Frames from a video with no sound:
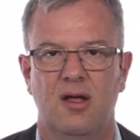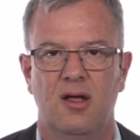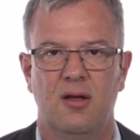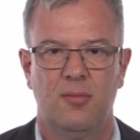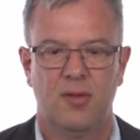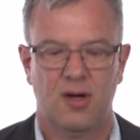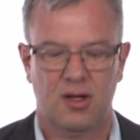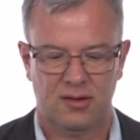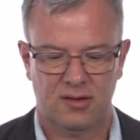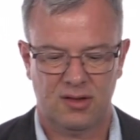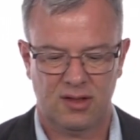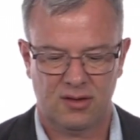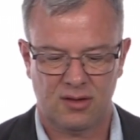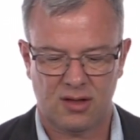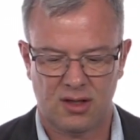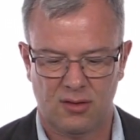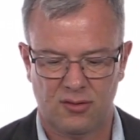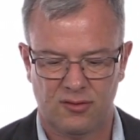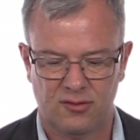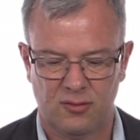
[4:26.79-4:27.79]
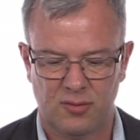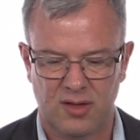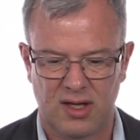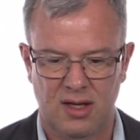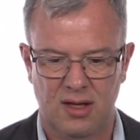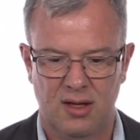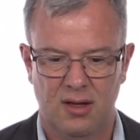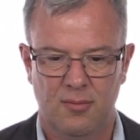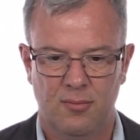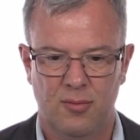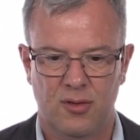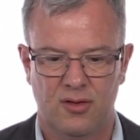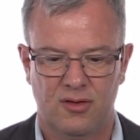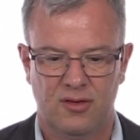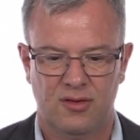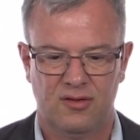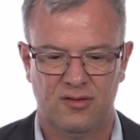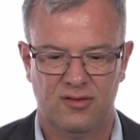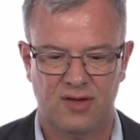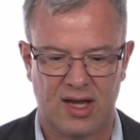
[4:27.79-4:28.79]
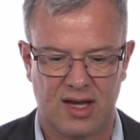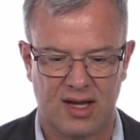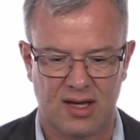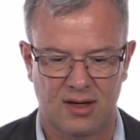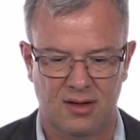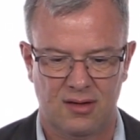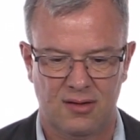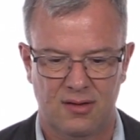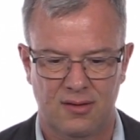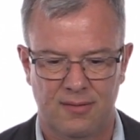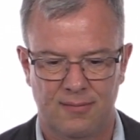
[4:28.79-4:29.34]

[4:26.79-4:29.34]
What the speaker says: but it can also be per second.